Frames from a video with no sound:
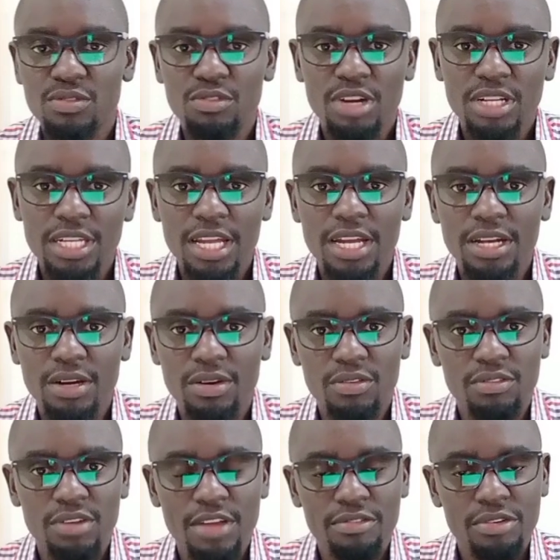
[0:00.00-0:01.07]
of what area
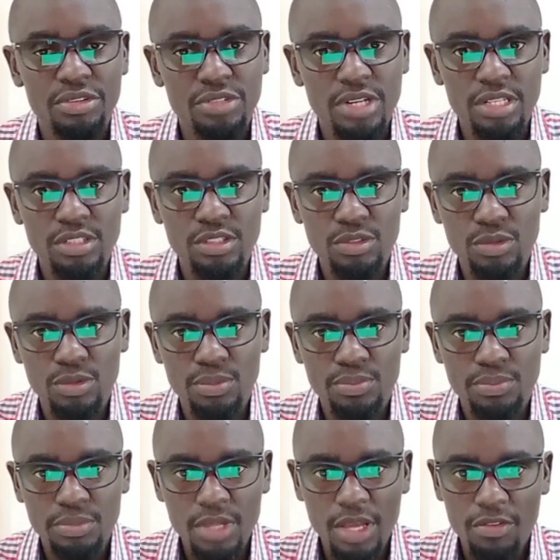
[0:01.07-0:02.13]
of life you're trying to
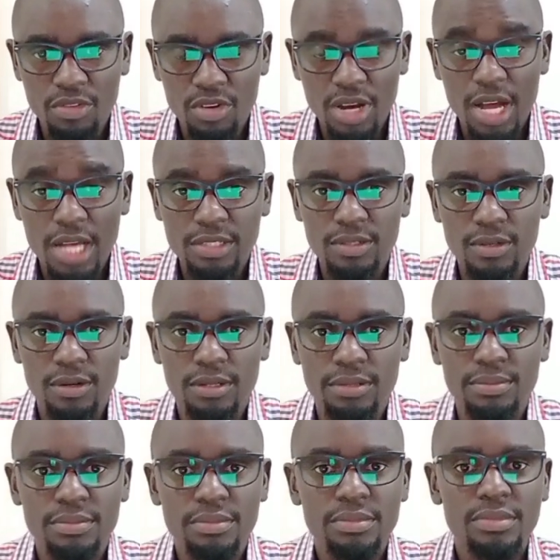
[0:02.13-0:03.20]
focus on,
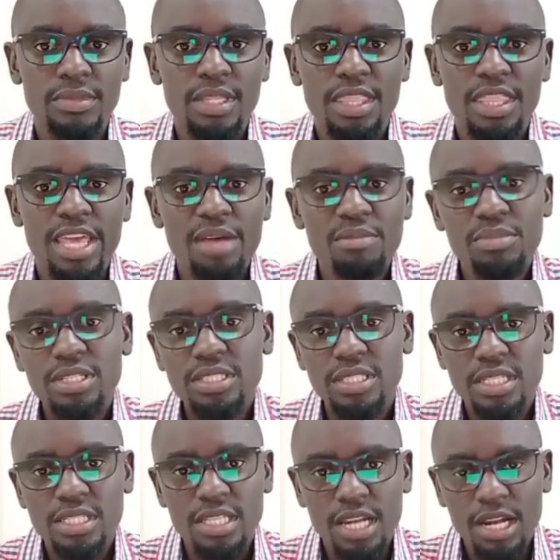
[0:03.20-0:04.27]
there are
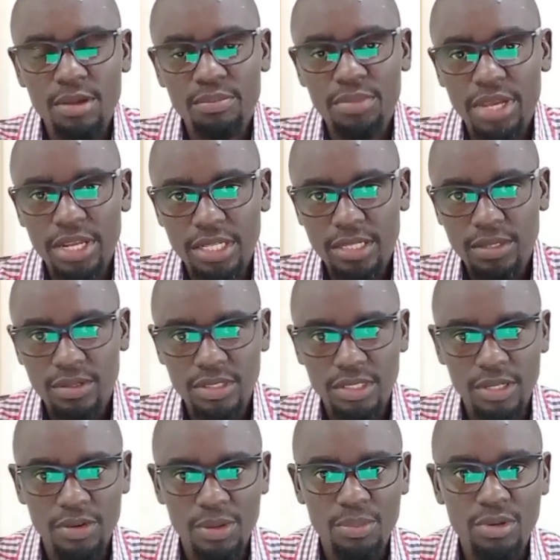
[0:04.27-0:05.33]
mistakes that are made on
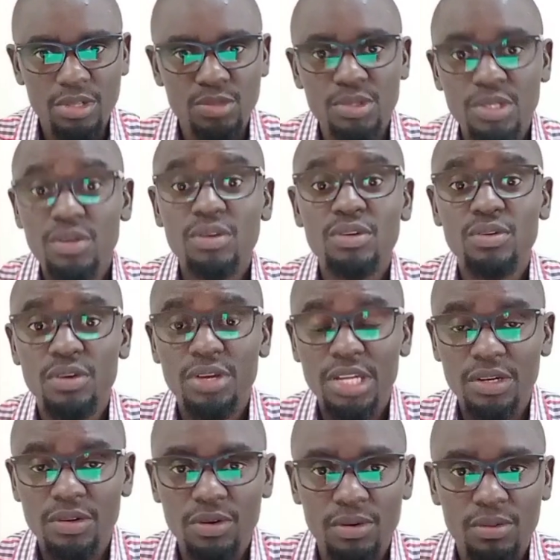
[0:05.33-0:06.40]
the way because we don't know
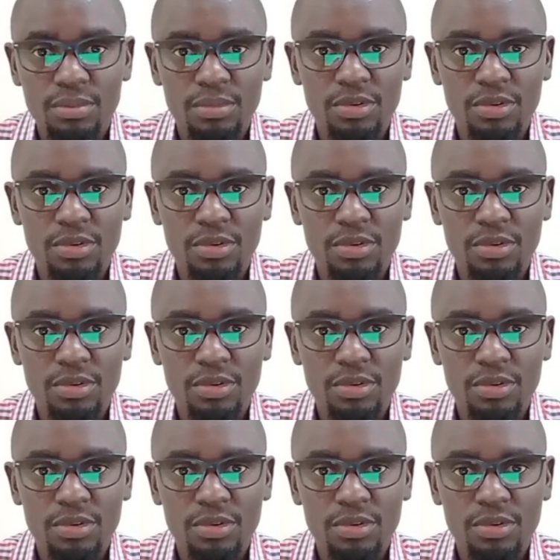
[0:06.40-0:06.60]
it all.